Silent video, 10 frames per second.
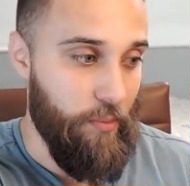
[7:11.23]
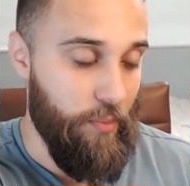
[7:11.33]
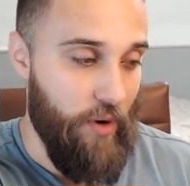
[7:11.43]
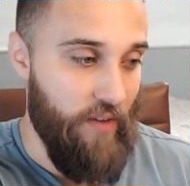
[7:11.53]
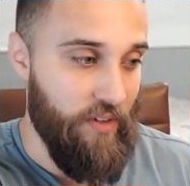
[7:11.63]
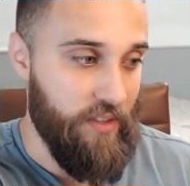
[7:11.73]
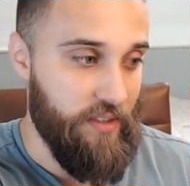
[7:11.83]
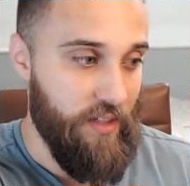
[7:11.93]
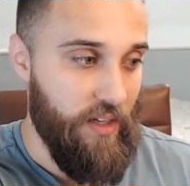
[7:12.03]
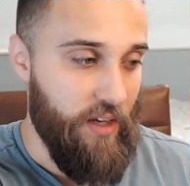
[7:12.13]
profits
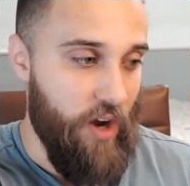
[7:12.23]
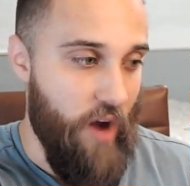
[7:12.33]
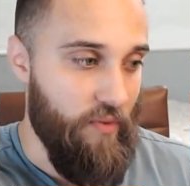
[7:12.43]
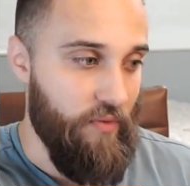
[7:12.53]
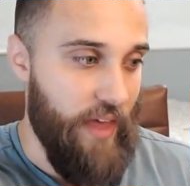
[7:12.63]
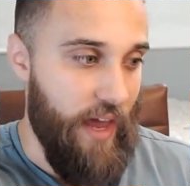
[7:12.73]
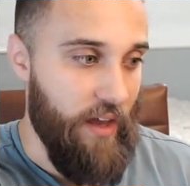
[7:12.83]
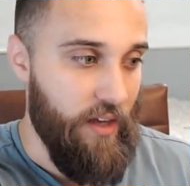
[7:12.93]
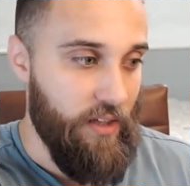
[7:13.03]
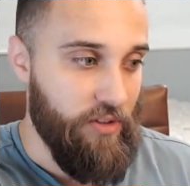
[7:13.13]
off of that.
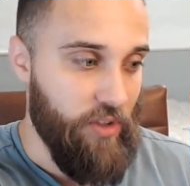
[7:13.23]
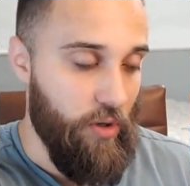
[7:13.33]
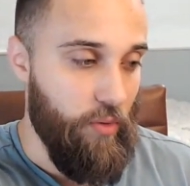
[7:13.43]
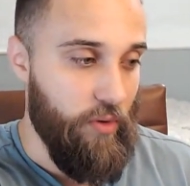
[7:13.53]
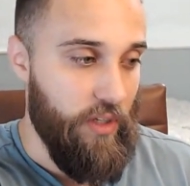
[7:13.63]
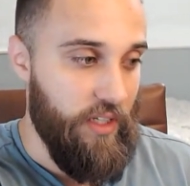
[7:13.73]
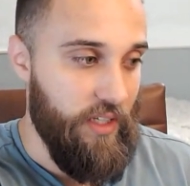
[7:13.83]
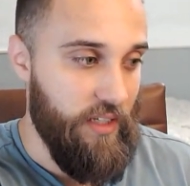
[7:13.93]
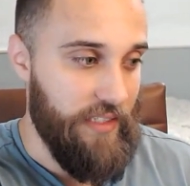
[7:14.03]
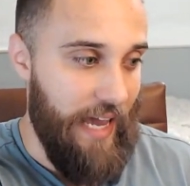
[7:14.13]
So
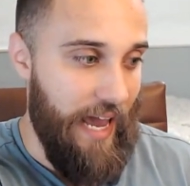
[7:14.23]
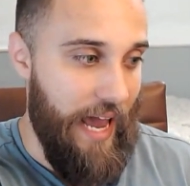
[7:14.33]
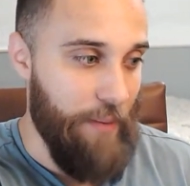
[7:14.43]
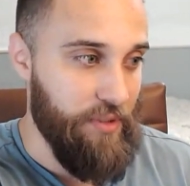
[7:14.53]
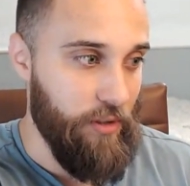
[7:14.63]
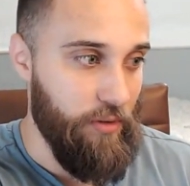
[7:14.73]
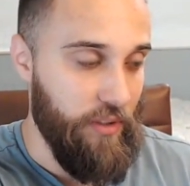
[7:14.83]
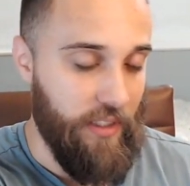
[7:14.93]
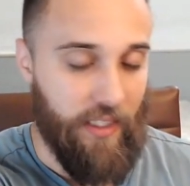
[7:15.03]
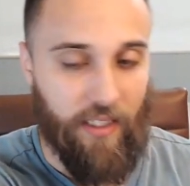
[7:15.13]
he is absolutely
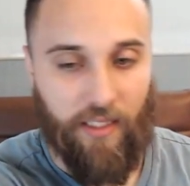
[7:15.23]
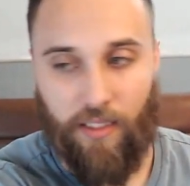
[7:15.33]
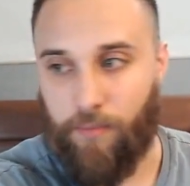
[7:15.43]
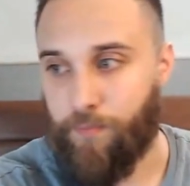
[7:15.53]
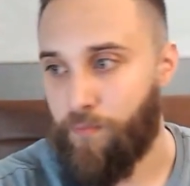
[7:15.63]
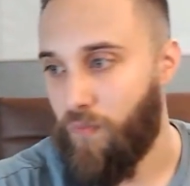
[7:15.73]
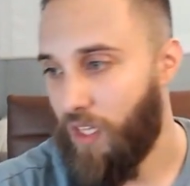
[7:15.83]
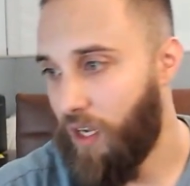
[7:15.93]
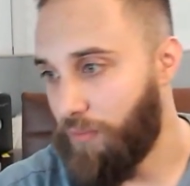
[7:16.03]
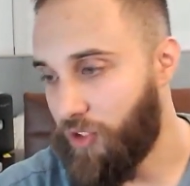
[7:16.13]
killing it.
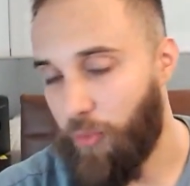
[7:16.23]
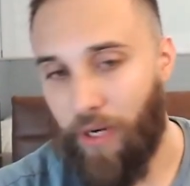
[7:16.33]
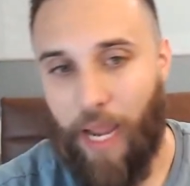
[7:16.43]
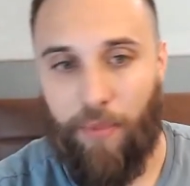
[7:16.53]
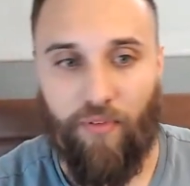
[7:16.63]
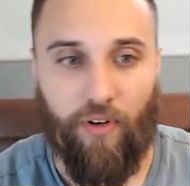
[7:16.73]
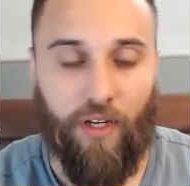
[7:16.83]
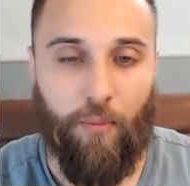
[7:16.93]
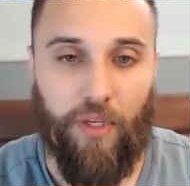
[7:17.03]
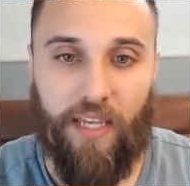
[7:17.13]
I'm super happy for
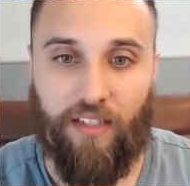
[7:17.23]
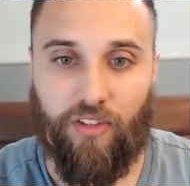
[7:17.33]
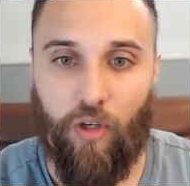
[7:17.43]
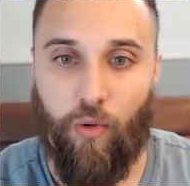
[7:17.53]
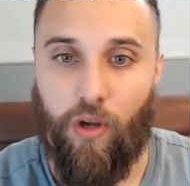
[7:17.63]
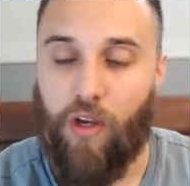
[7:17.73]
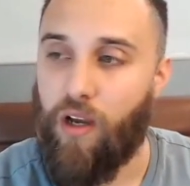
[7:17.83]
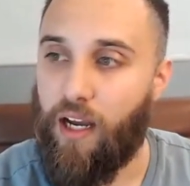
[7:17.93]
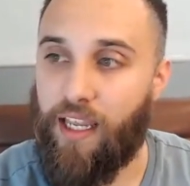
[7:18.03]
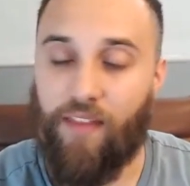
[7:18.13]
him. But yeah, so
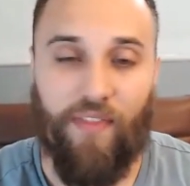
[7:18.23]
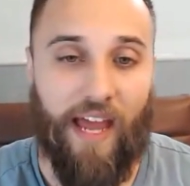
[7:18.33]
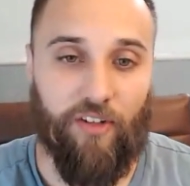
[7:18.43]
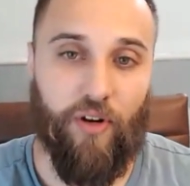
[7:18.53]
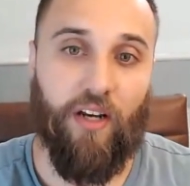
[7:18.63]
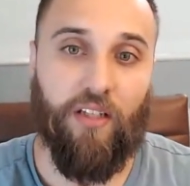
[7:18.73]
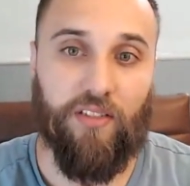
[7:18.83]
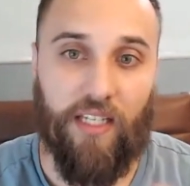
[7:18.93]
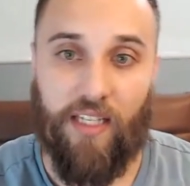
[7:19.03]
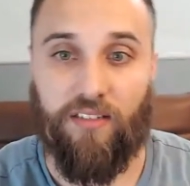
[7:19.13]
again, that training is
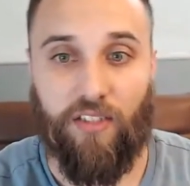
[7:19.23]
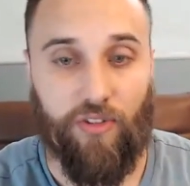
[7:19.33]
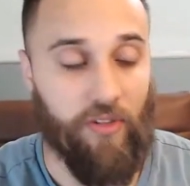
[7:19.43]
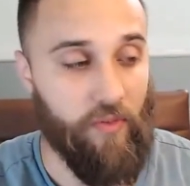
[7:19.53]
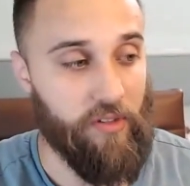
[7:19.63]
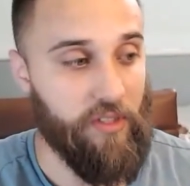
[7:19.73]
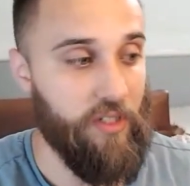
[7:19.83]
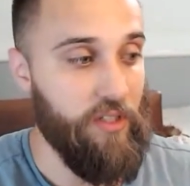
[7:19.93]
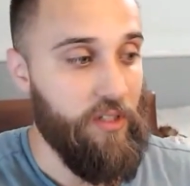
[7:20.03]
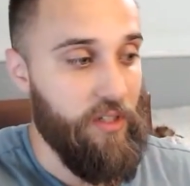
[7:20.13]
in SASO
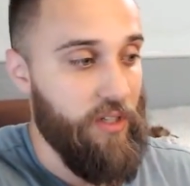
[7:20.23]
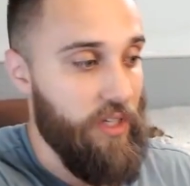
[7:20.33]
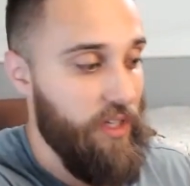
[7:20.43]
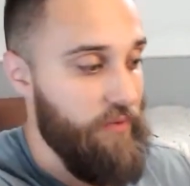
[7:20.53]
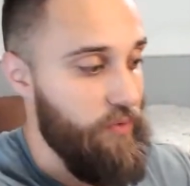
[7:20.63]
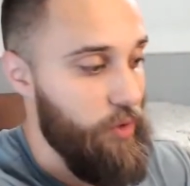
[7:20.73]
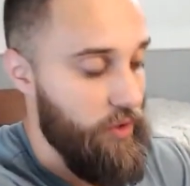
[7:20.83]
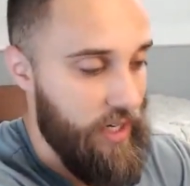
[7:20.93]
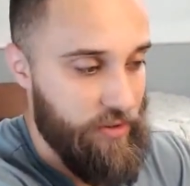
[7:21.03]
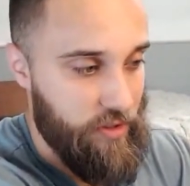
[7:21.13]
University. If you're
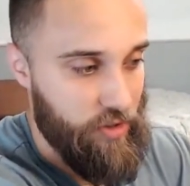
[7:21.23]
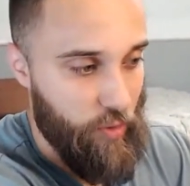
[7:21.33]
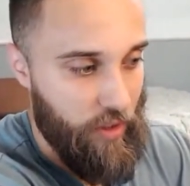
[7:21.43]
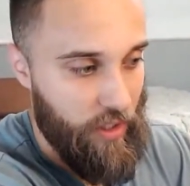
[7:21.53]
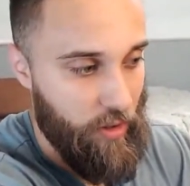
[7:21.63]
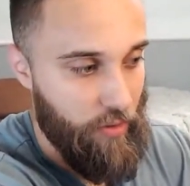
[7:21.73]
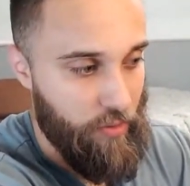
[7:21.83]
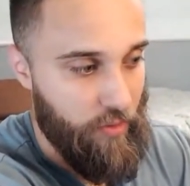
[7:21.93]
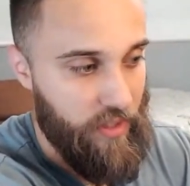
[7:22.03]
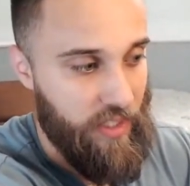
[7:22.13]
interested in joining, go
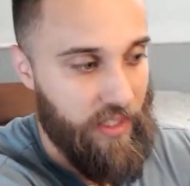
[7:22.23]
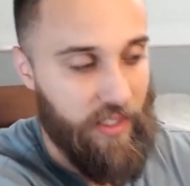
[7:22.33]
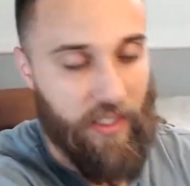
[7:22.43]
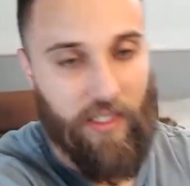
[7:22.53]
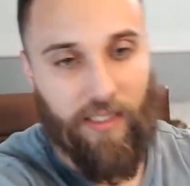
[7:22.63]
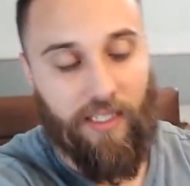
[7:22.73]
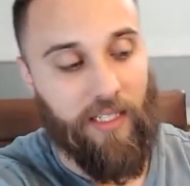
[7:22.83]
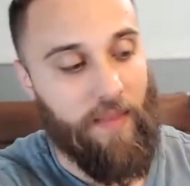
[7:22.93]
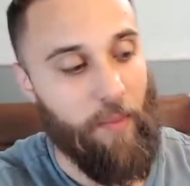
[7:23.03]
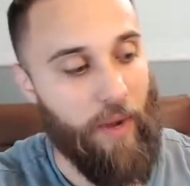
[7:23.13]
through the link
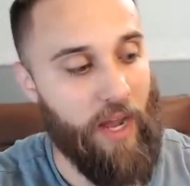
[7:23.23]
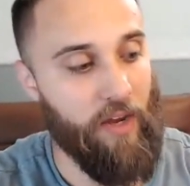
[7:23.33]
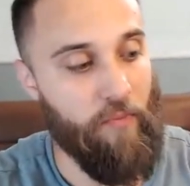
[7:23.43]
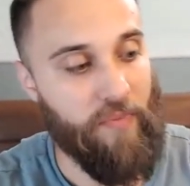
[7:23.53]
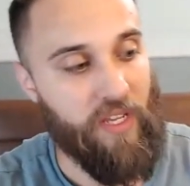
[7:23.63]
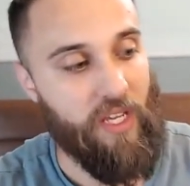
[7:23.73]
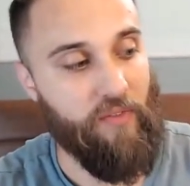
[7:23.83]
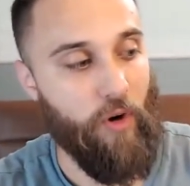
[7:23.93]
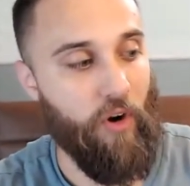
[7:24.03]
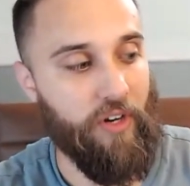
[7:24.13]
in the bio. If
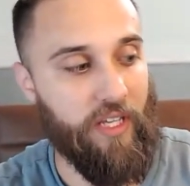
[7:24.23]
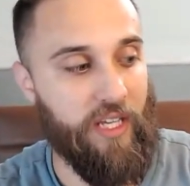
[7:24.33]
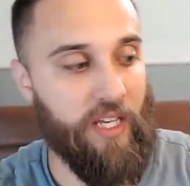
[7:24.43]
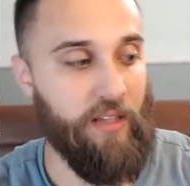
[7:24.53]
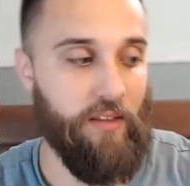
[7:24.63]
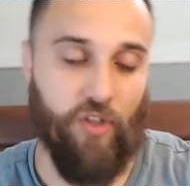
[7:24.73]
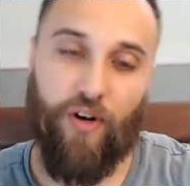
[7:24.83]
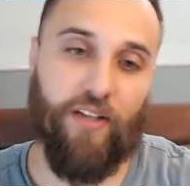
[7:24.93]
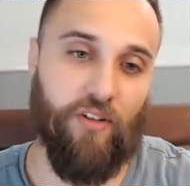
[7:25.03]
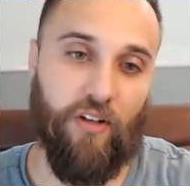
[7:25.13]
you're already in, the
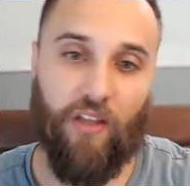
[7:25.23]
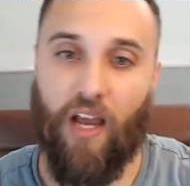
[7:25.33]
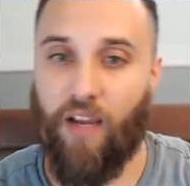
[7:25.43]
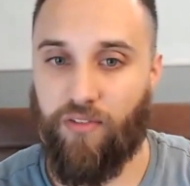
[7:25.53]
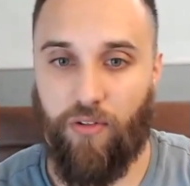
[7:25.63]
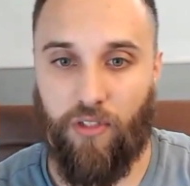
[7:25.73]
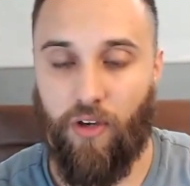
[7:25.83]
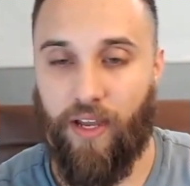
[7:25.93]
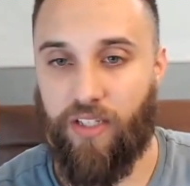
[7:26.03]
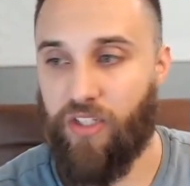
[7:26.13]
training's already live, so you can go
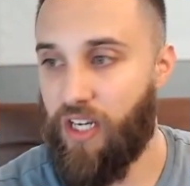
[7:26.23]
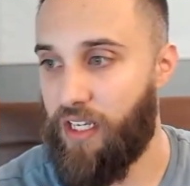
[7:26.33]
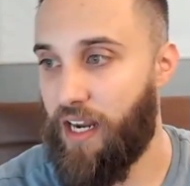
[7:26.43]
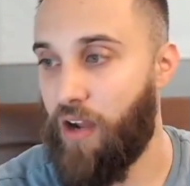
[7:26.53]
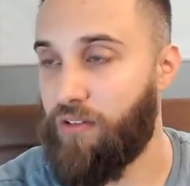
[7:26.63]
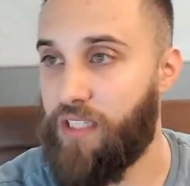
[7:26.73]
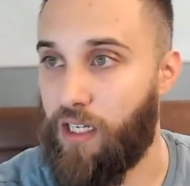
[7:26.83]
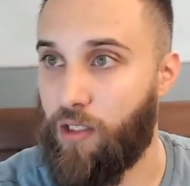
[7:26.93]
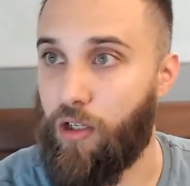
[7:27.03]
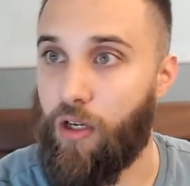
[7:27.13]
ahead and check it out, take a
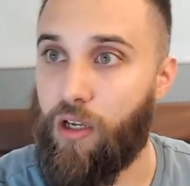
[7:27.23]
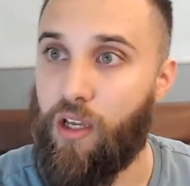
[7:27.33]
look.